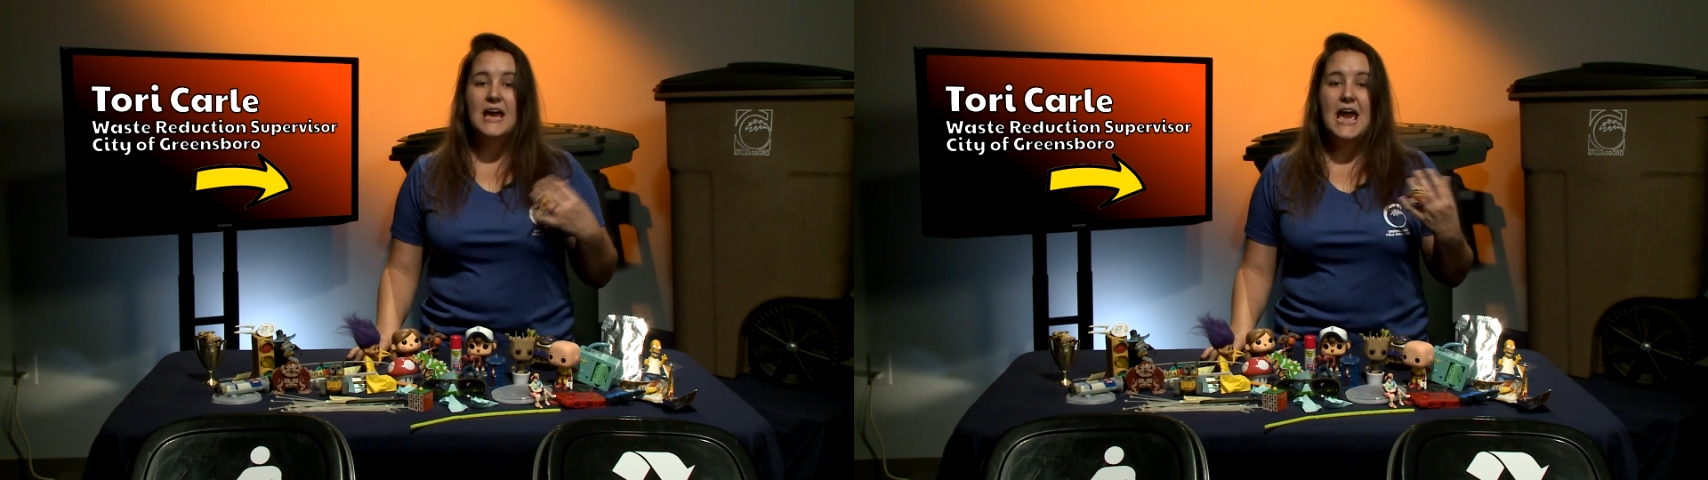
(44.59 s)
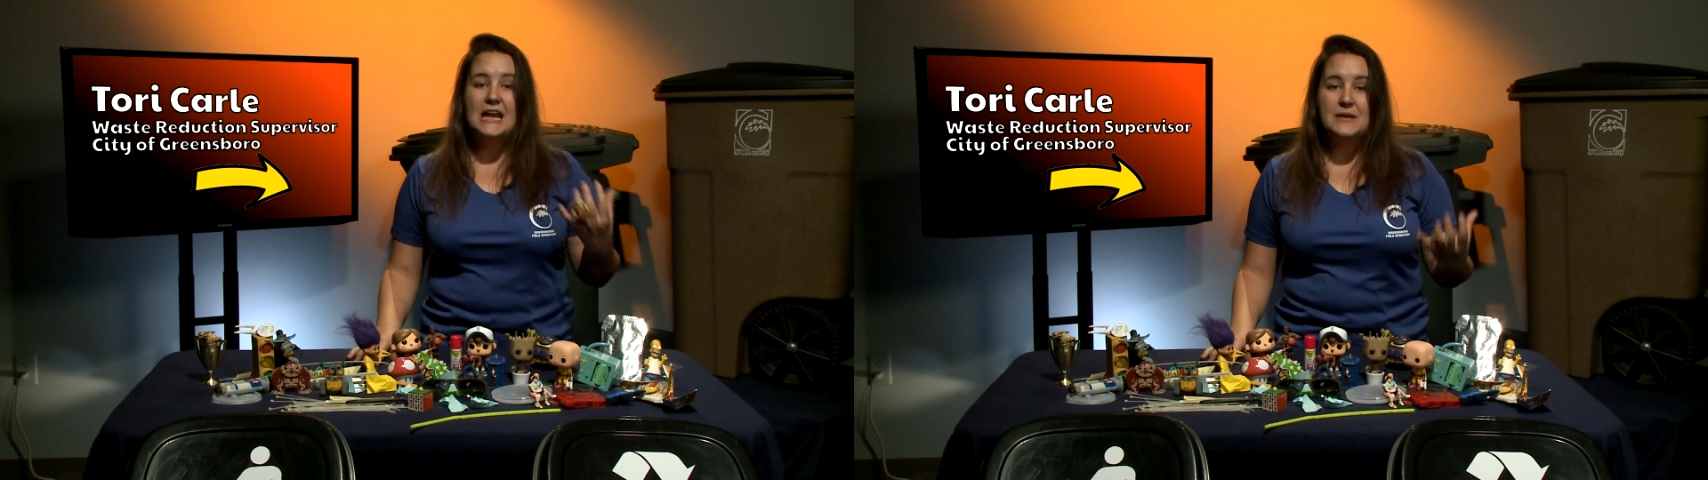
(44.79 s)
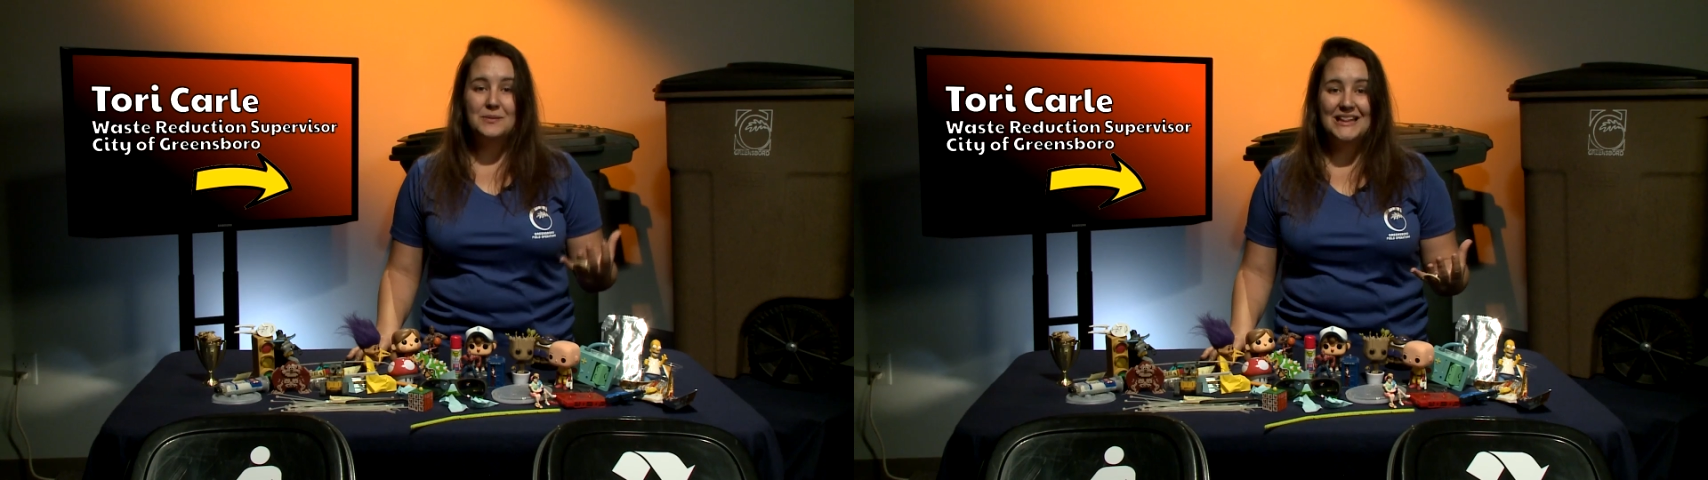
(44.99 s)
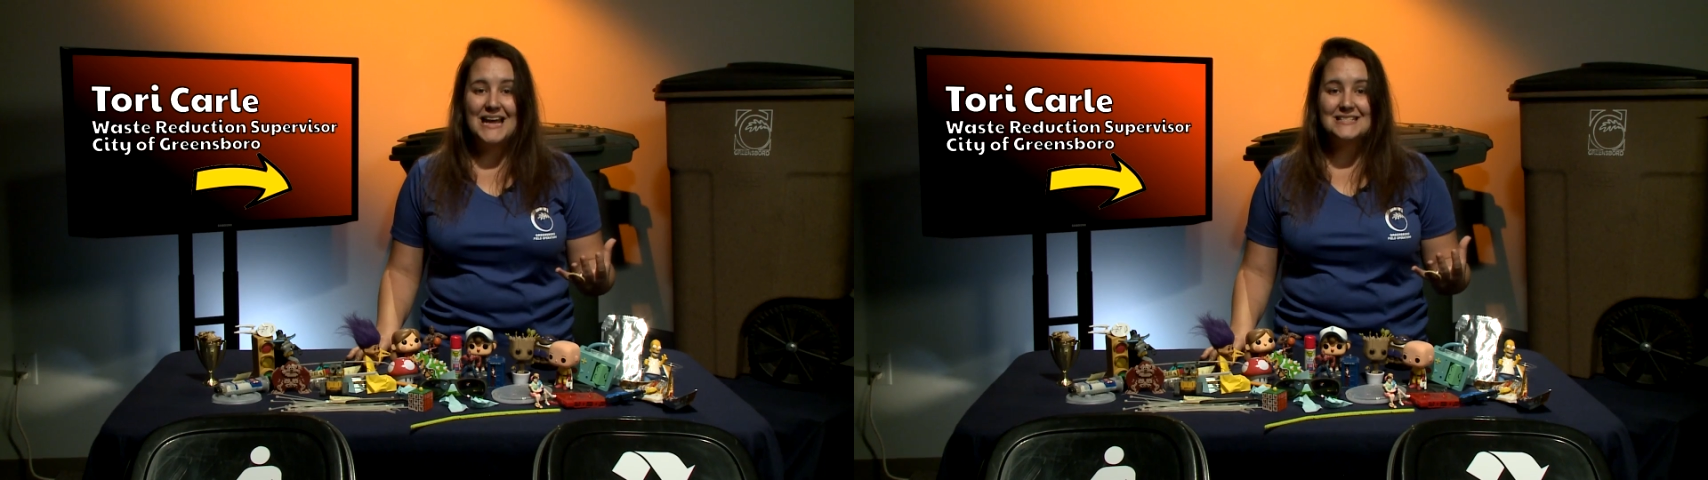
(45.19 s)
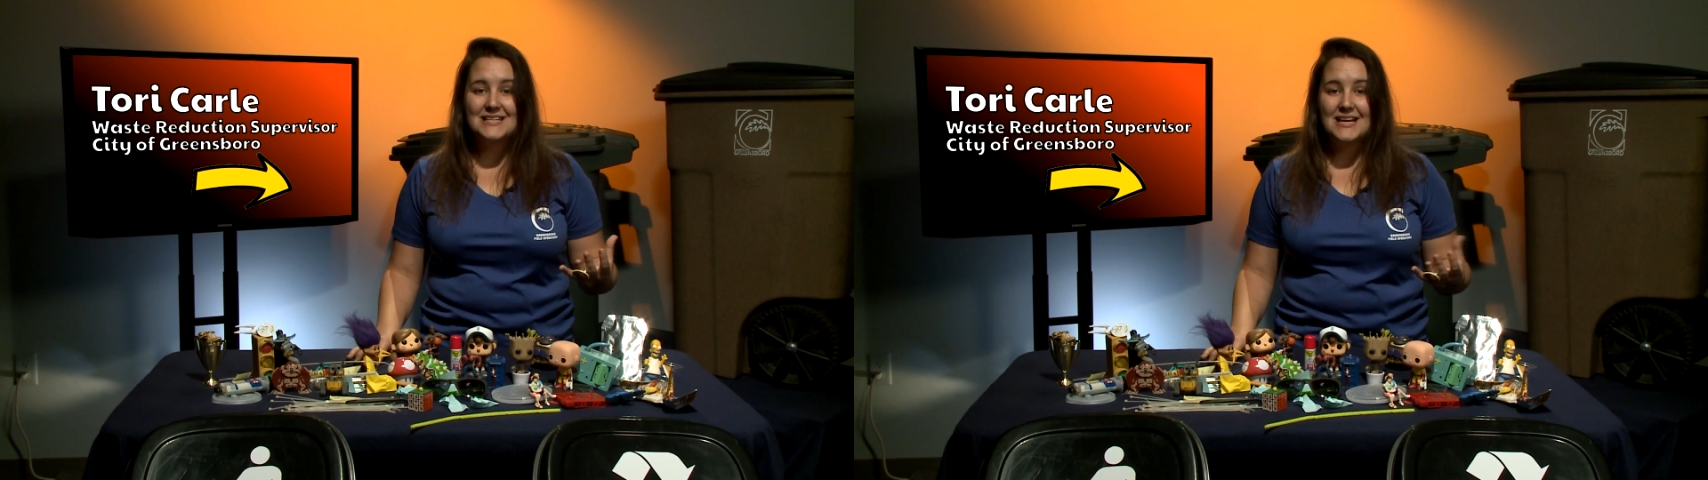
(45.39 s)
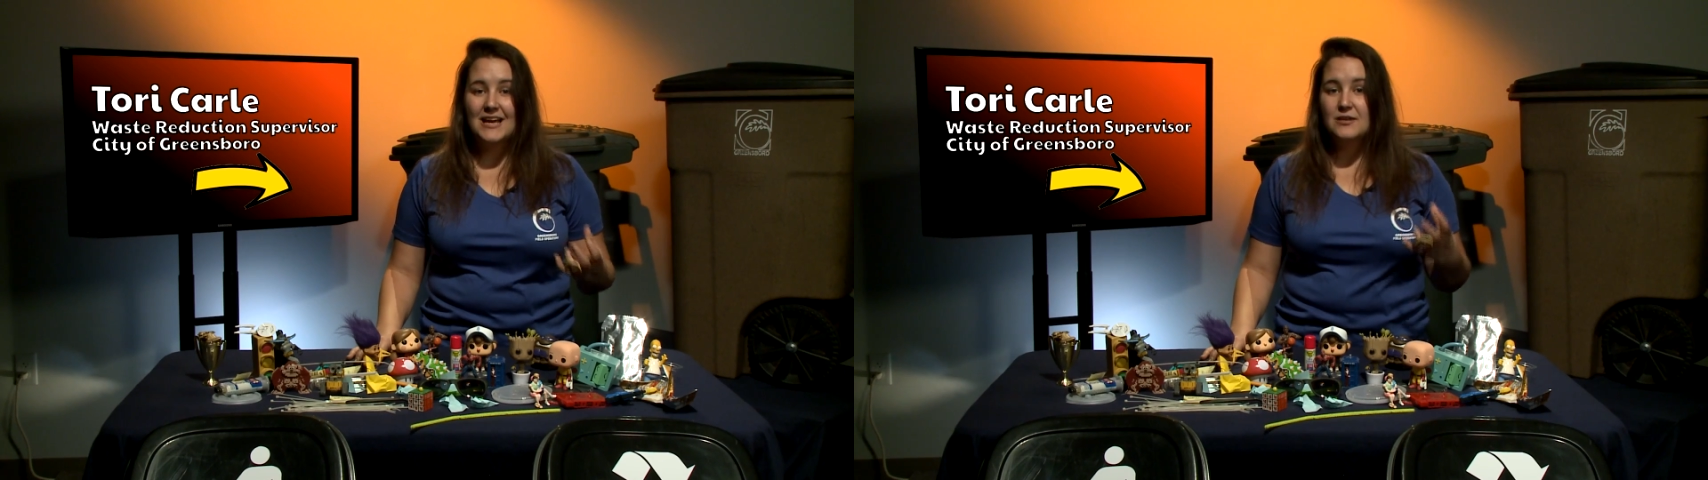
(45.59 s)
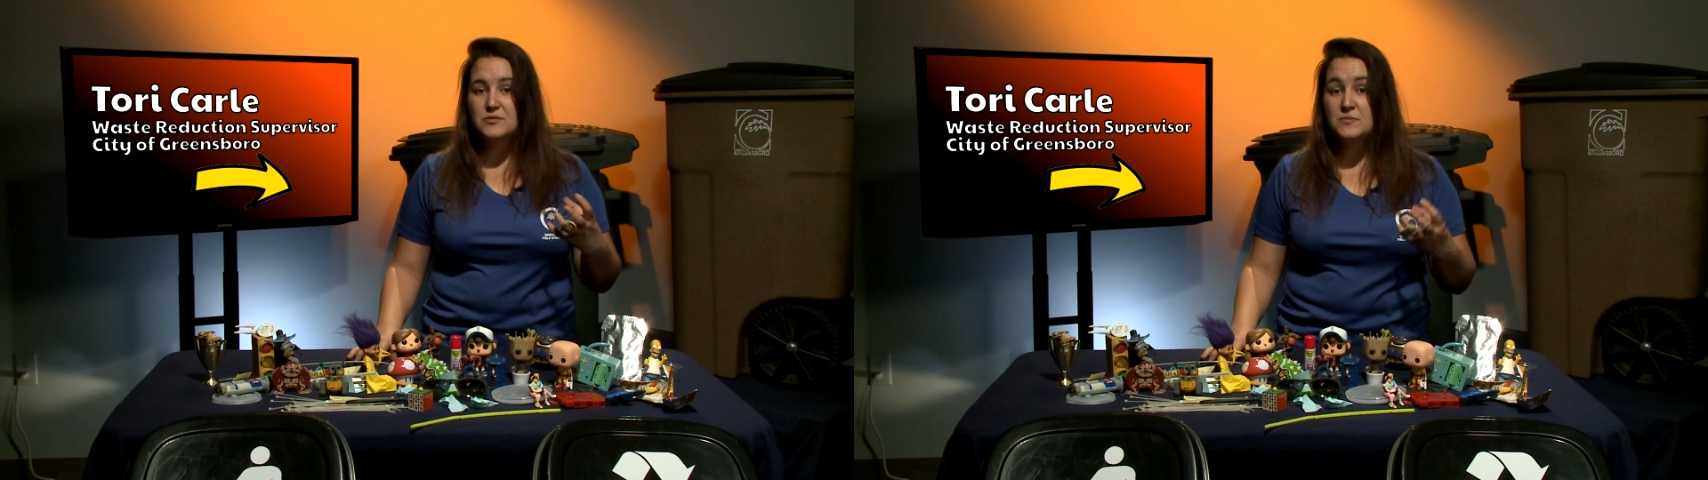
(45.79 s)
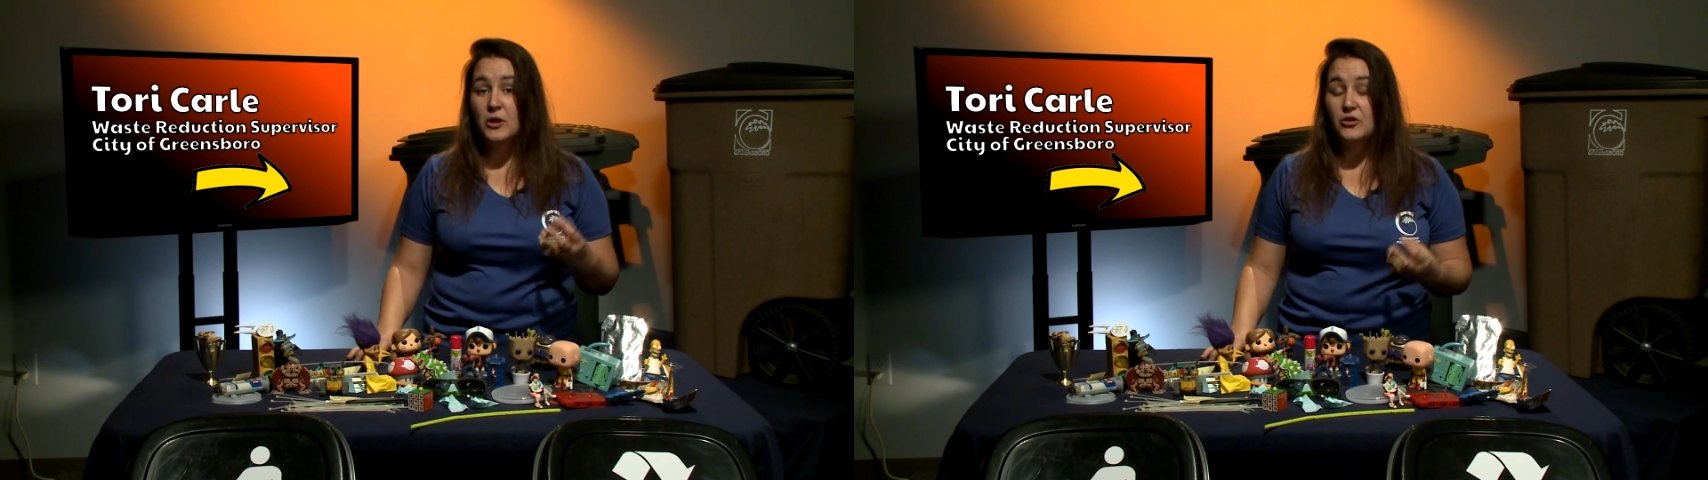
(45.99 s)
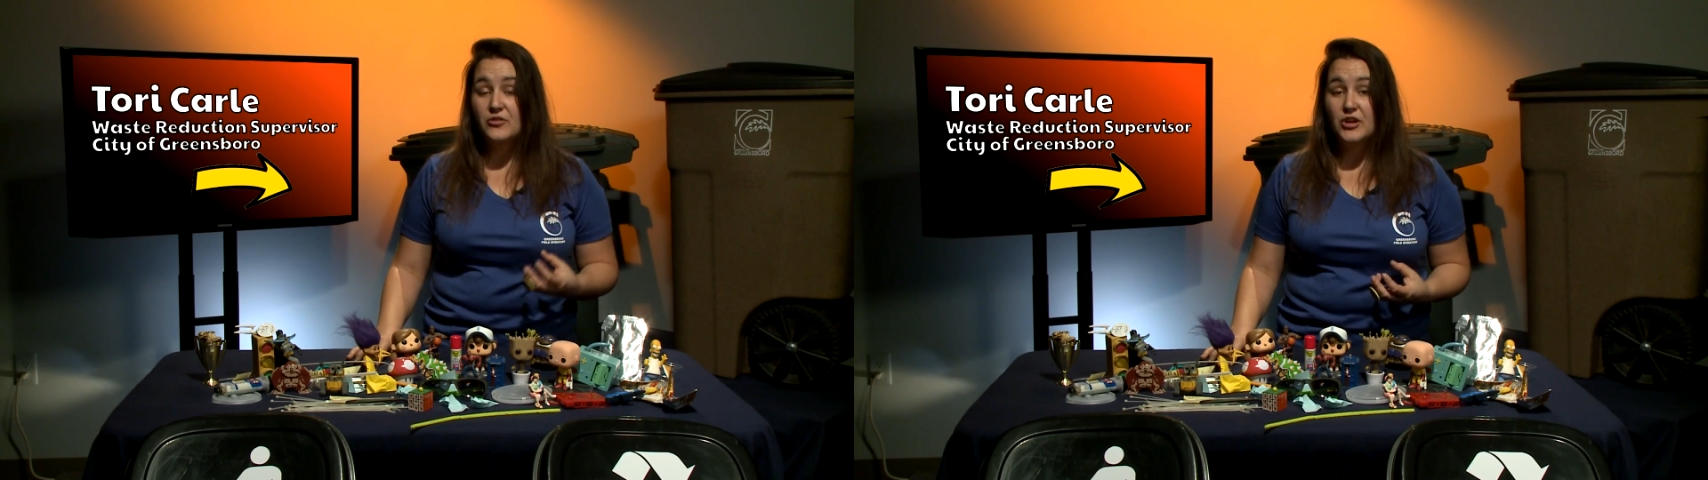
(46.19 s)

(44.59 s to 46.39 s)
any plastic items smaller